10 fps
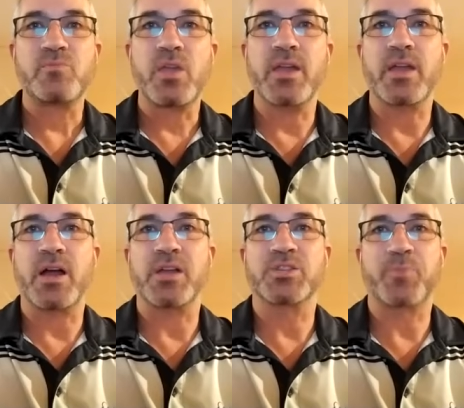a
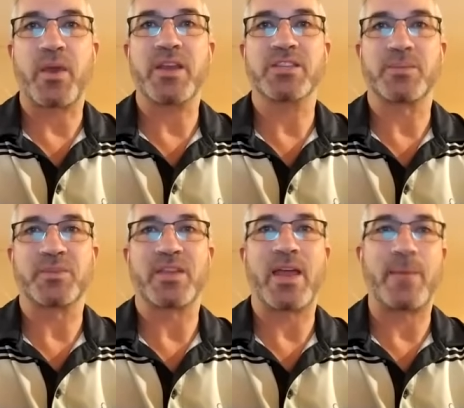uh, sprain is
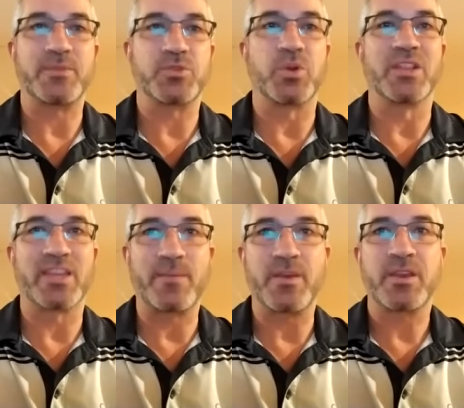something that happens to a
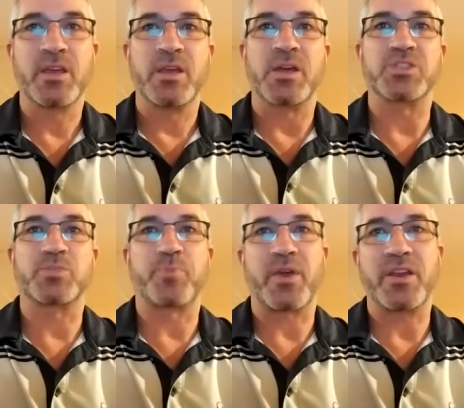ligament. A
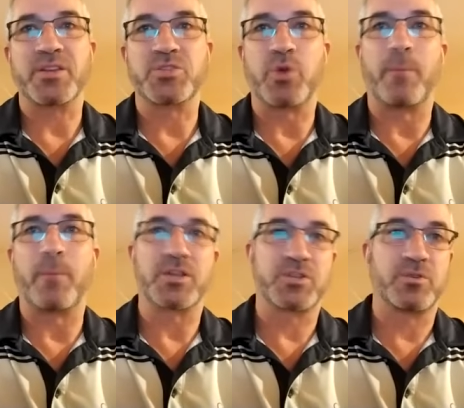sprain is to a
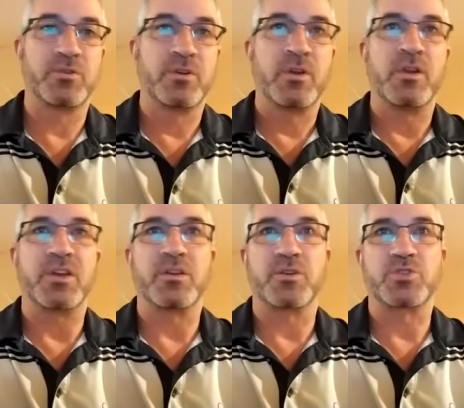muscle. It
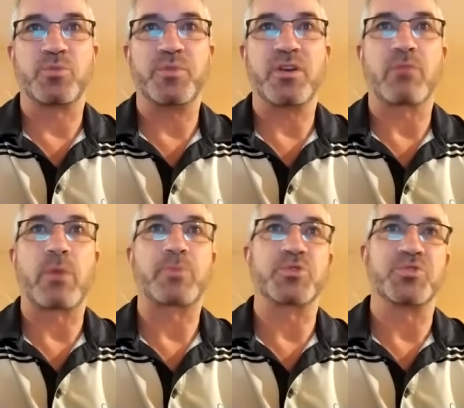can also be a
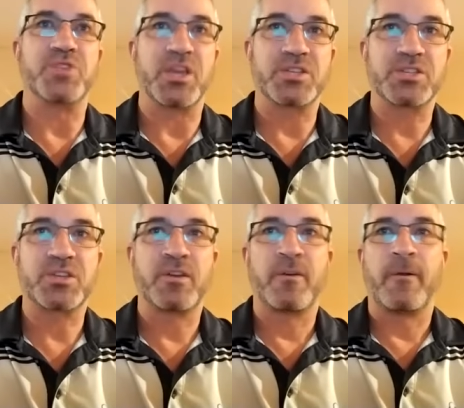ruptured disc.
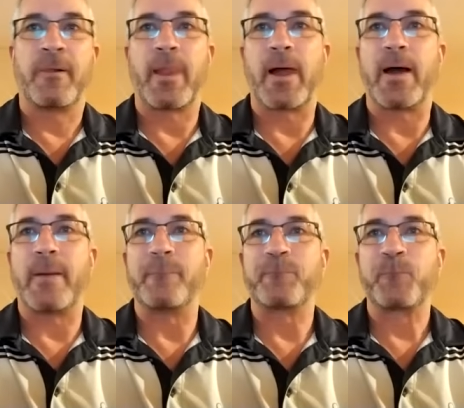
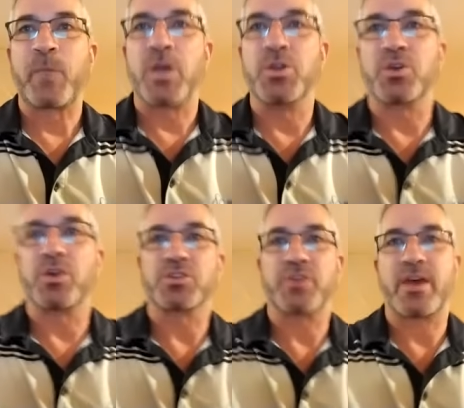Um, you can
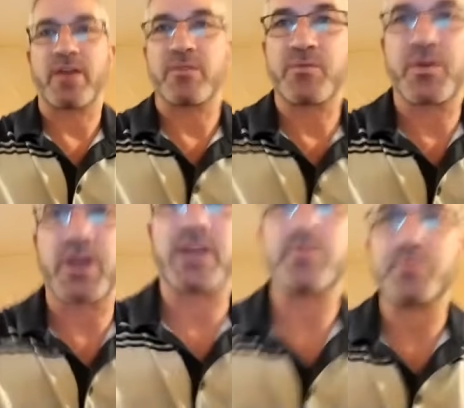also have,
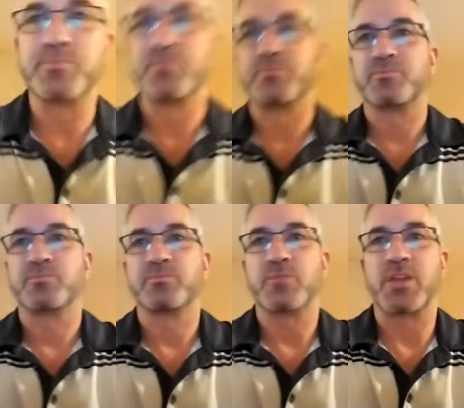um,
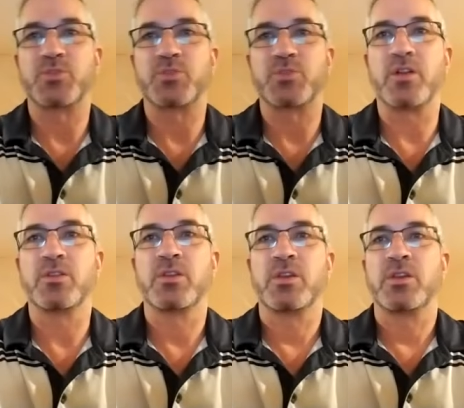as well,
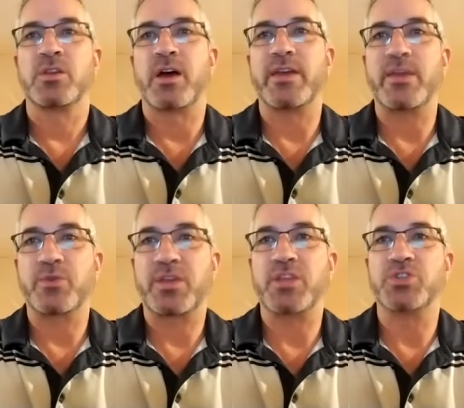uh,
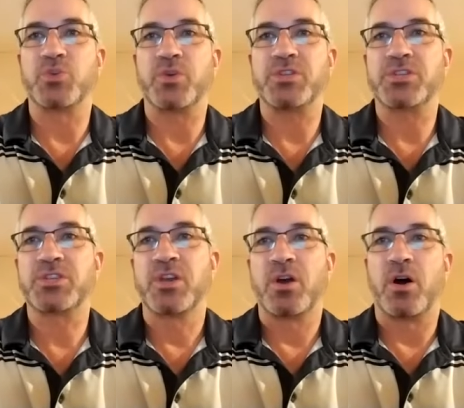irritated
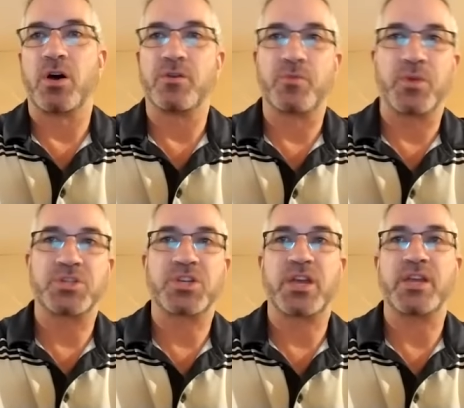joints, all of
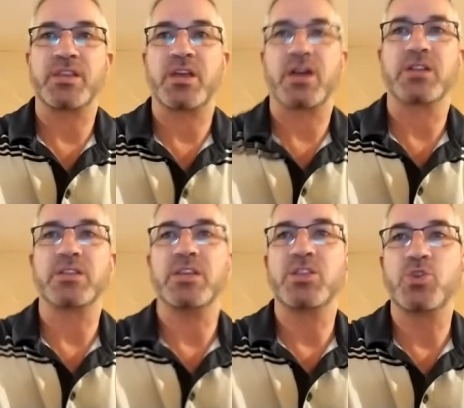which can uh,
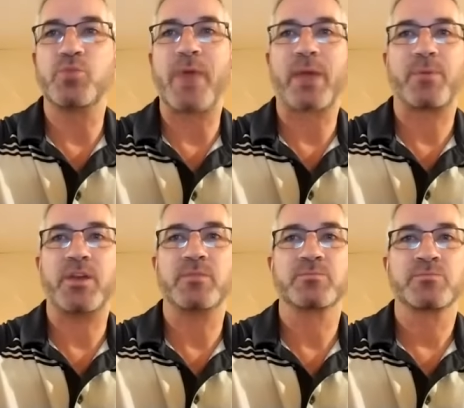lead to back pain.